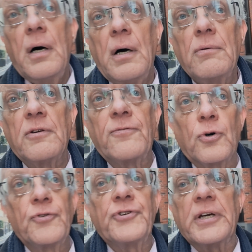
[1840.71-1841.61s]
only
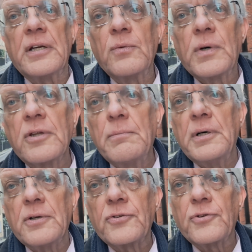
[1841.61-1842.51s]
14 when the
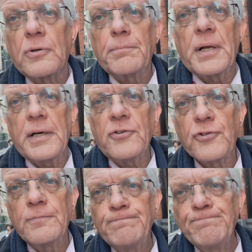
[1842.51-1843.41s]
murders took place.